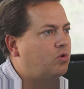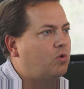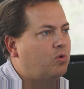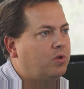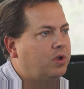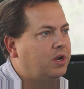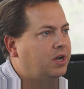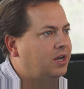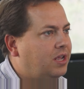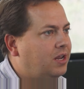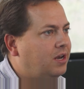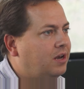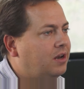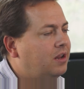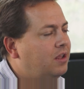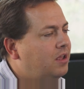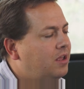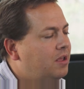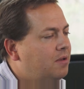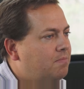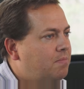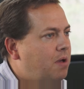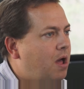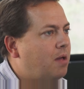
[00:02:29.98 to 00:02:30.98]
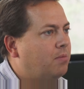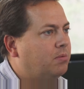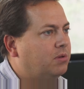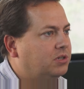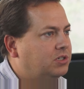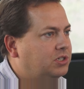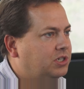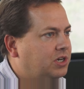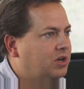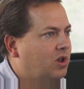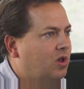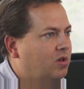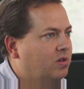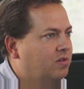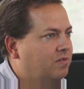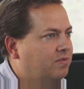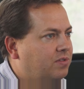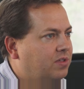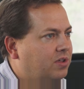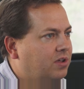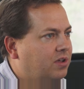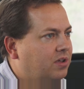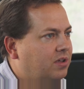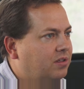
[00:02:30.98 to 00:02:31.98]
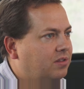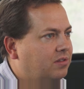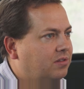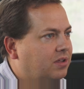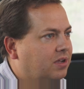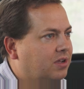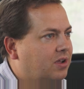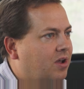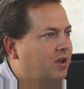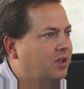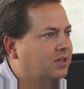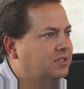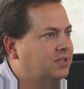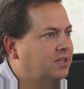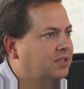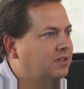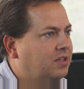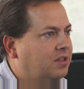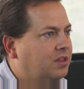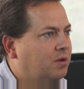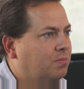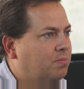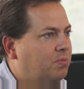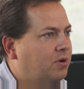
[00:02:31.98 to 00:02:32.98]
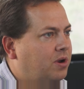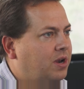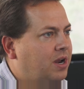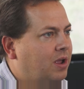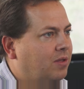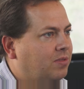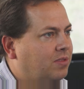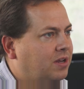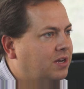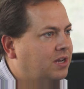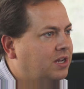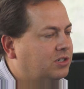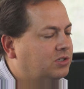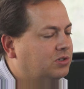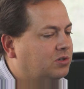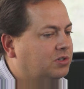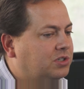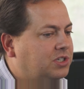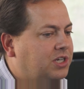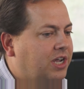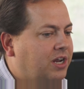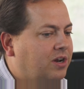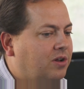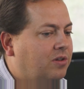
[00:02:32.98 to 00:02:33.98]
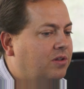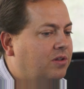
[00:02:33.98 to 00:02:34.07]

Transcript: controlling, and publishing all of the content that they're putting out in the digital